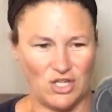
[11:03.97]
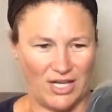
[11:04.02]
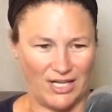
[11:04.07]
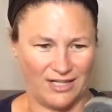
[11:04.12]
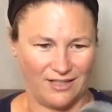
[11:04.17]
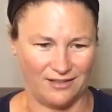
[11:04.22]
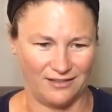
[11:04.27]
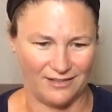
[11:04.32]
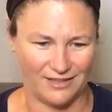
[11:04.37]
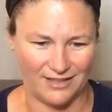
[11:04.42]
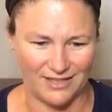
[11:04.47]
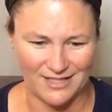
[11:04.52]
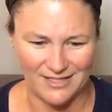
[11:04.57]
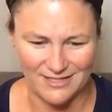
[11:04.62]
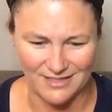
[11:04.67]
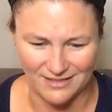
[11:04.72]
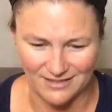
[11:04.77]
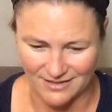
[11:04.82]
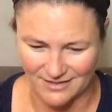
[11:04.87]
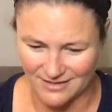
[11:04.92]
of check. I
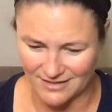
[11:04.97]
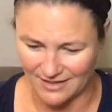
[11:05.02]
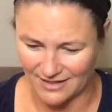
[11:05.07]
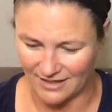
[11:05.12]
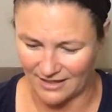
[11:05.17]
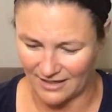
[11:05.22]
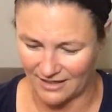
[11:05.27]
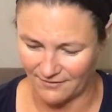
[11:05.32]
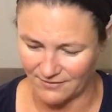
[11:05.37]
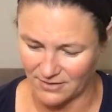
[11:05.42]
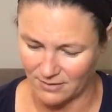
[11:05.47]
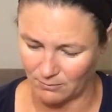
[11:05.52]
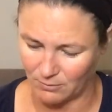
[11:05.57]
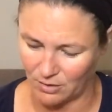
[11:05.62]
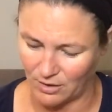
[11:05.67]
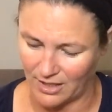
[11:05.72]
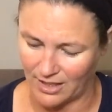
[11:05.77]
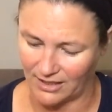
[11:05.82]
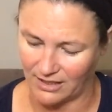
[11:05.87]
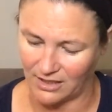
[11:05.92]
guess it does kind of have
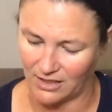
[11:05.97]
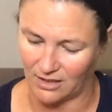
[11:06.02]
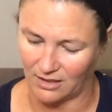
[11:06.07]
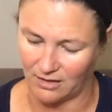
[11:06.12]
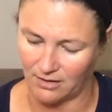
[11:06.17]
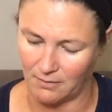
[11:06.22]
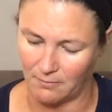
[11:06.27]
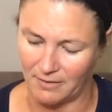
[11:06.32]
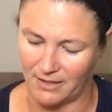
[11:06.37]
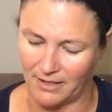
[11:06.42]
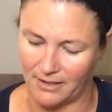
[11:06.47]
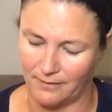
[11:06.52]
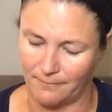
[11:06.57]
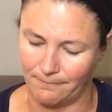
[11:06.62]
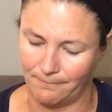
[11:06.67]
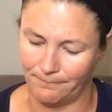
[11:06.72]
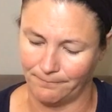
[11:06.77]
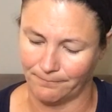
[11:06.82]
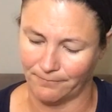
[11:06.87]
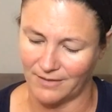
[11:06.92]
some cracking on the
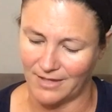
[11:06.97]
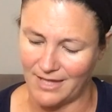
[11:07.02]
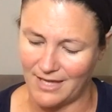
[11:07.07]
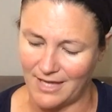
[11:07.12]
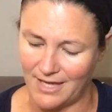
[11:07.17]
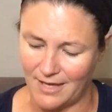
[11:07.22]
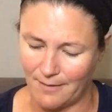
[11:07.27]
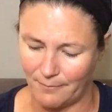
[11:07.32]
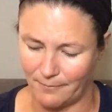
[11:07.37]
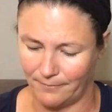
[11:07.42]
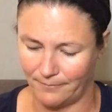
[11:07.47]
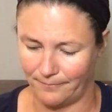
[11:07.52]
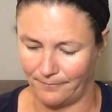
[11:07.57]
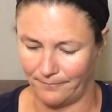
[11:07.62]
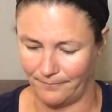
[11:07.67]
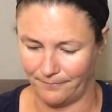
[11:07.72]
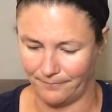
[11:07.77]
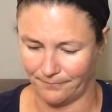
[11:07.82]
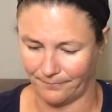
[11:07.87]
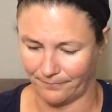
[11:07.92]
bottom. Yep.
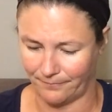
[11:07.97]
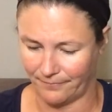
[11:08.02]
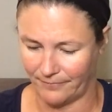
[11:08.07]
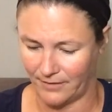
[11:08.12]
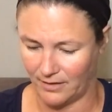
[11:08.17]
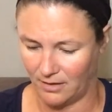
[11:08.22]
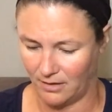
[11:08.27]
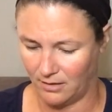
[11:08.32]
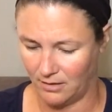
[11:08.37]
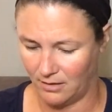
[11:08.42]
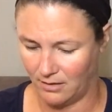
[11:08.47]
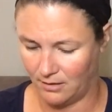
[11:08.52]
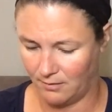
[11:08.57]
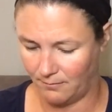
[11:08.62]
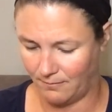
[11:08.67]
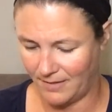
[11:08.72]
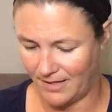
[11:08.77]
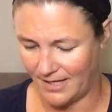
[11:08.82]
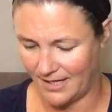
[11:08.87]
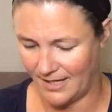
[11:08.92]

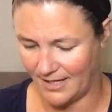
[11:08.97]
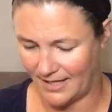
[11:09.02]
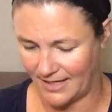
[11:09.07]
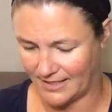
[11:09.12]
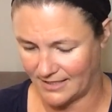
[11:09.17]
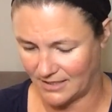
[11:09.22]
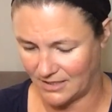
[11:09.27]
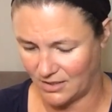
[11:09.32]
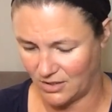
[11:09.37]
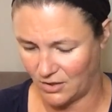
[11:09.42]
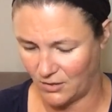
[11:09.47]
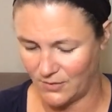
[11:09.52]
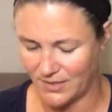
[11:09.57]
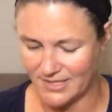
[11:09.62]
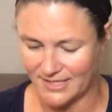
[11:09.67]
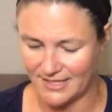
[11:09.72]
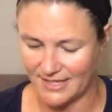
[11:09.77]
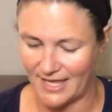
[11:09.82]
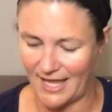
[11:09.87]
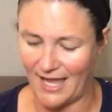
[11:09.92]
Man, I didn't
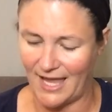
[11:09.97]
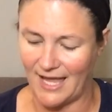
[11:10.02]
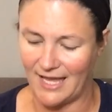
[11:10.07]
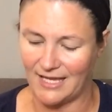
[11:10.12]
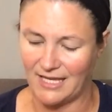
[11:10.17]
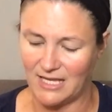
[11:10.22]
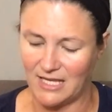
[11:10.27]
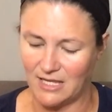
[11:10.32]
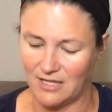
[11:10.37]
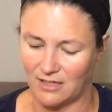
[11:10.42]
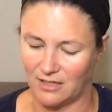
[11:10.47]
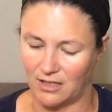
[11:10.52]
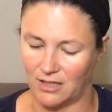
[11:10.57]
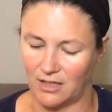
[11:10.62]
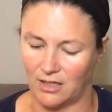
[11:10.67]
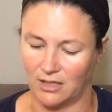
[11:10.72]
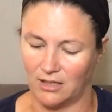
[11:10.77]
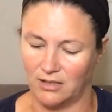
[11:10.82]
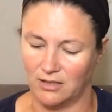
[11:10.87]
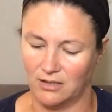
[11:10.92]
notice that
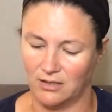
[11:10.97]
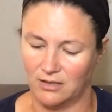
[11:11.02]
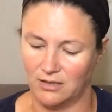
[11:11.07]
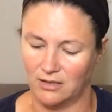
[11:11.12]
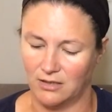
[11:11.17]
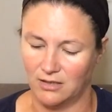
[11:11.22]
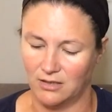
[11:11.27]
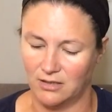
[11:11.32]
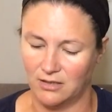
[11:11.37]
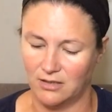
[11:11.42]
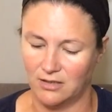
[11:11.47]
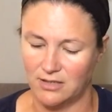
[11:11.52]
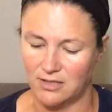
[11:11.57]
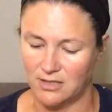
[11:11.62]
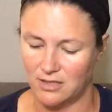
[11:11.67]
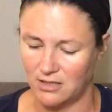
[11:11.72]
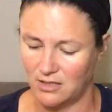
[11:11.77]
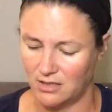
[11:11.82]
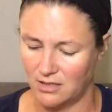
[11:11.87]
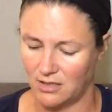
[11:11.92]
either.
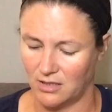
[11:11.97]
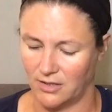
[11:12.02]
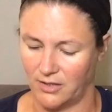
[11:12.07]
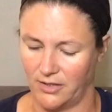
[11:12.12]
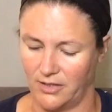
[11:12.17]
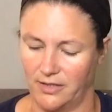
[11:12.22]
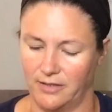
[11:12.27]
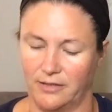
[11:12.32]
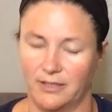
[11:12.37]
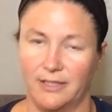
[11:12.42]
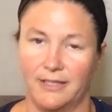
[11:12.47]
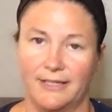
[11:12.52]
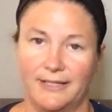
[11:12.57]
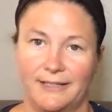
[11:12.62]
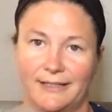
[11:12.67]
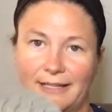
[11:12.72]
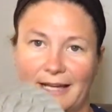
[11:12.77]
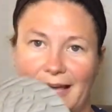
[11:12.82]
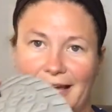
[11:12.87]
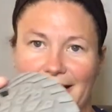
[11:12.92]
Darn.
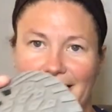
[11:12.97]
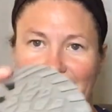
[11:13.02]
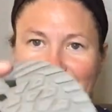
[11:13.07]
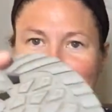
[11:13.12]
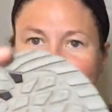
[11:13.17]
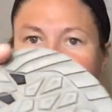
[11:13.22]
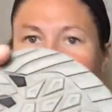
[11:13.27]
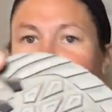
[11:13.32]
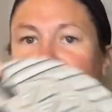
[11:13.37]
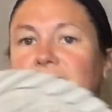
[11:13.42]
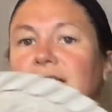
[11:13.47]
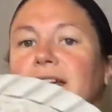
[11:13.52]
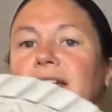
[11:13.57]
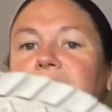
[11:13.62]
Yeah, it has,